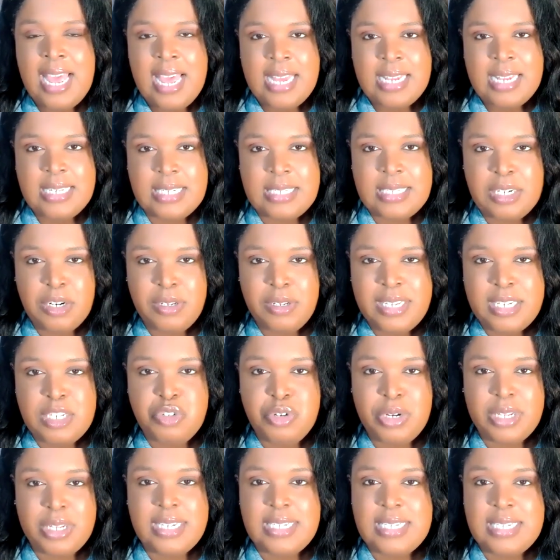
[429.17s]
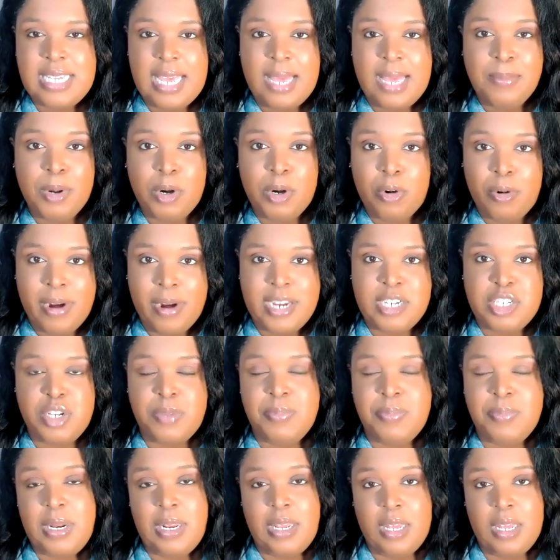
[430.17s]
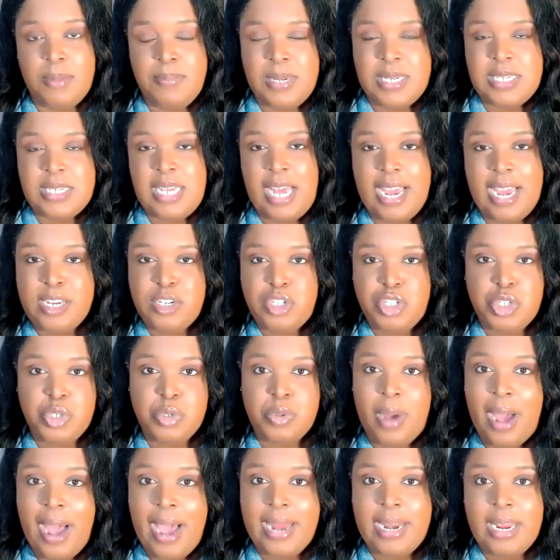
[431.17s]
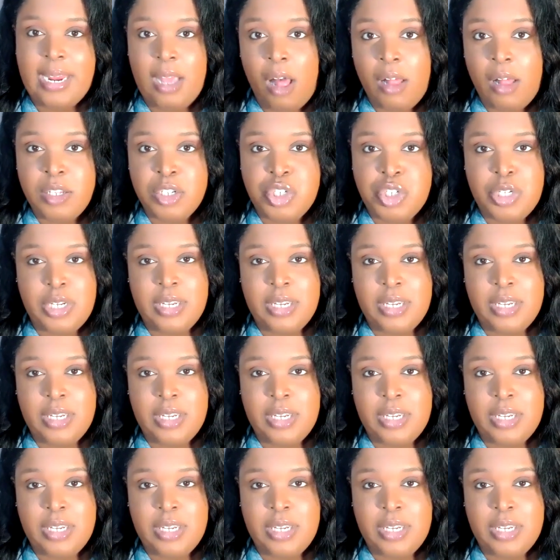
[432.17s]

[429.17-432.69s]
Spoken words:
necessarily strictly to immigration, but it could be tied to ideology.